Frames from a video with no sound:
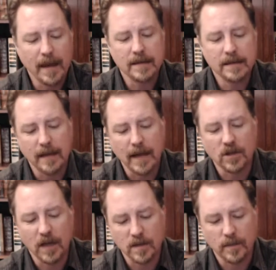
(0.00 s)
Edison, and
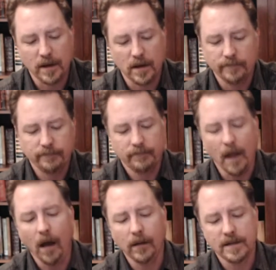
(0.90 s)
Shakespeare
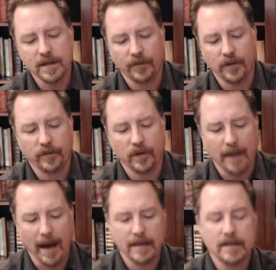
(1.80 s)
all had suffered from
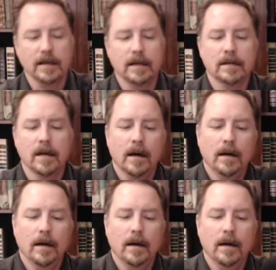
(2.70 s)
ICs,